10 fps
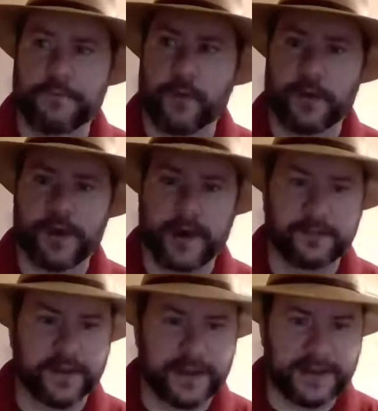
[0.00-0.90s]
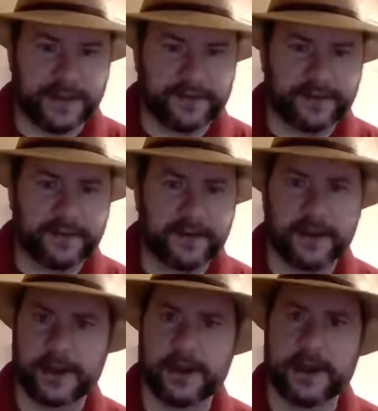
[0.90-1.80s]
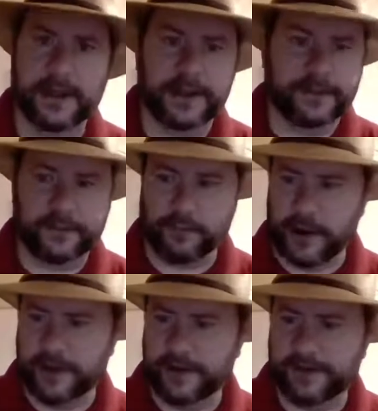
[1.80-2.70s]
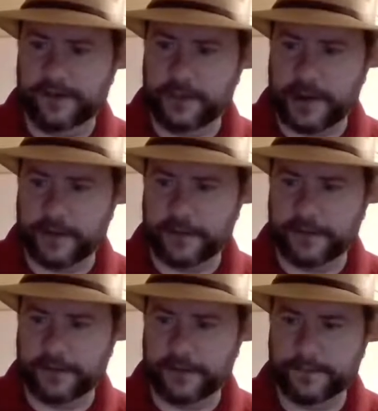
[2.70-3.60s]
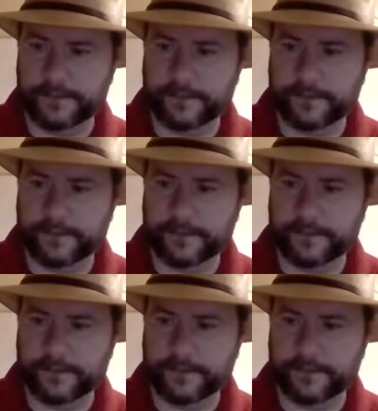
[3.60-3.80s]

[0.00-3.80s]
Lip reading: 4 times like this, let's run it and see what happens.